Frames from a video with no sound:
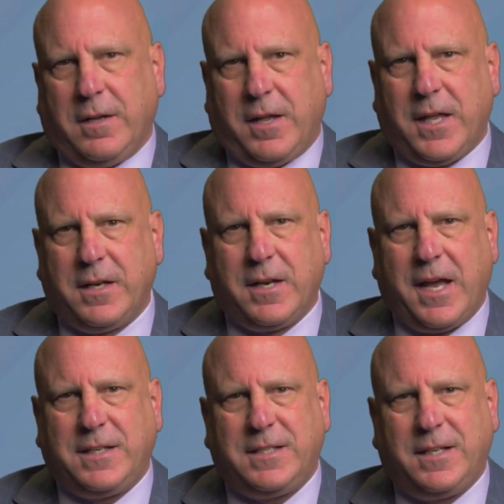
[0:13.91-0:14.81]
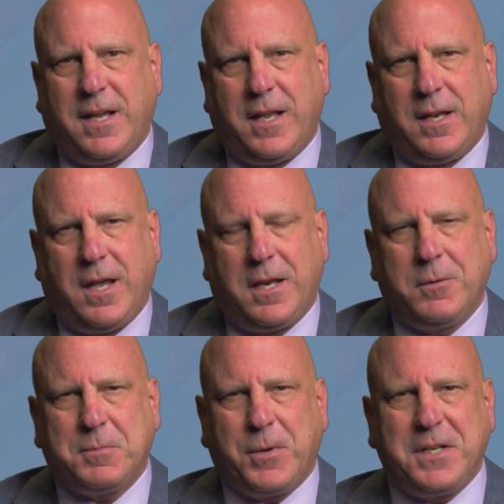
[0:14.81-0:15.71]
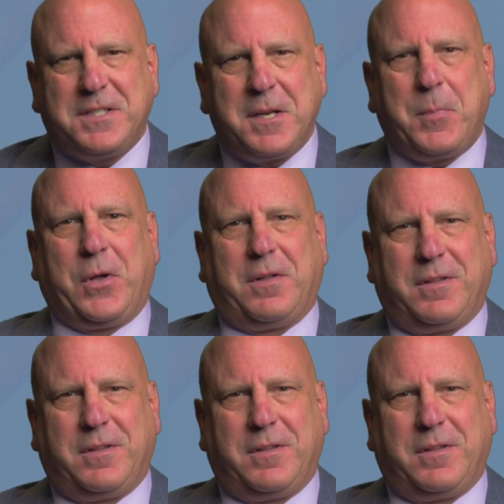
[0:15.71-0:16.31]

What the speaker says: in 1988, it was pretty simple.